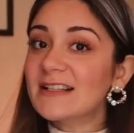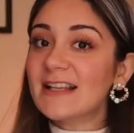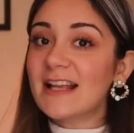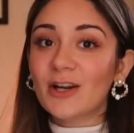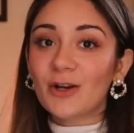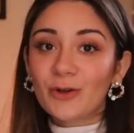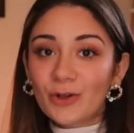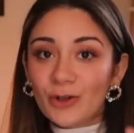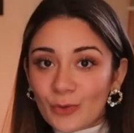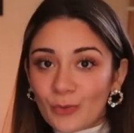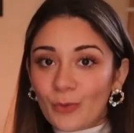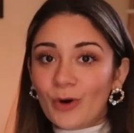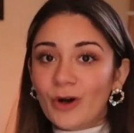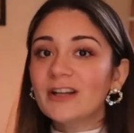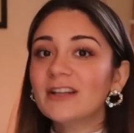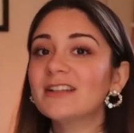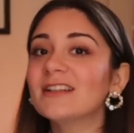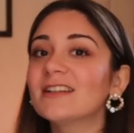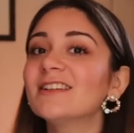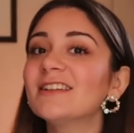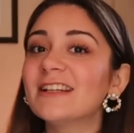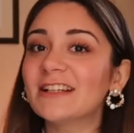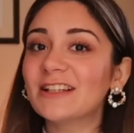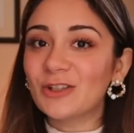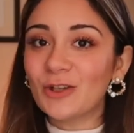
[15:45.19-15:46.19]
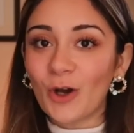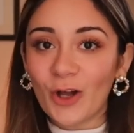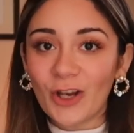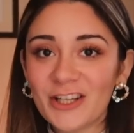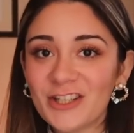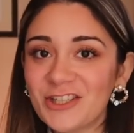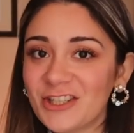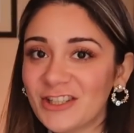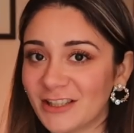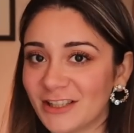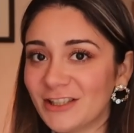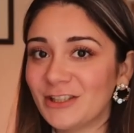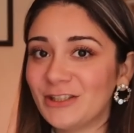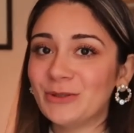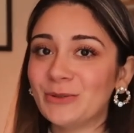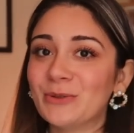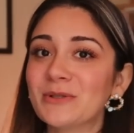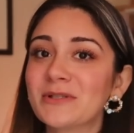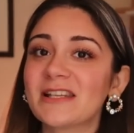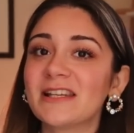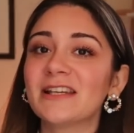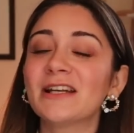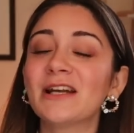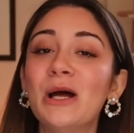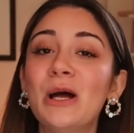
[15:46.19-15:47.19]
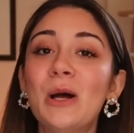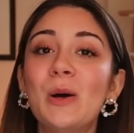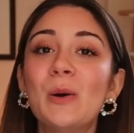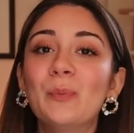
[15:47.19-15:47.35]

I don't know what technology they're using,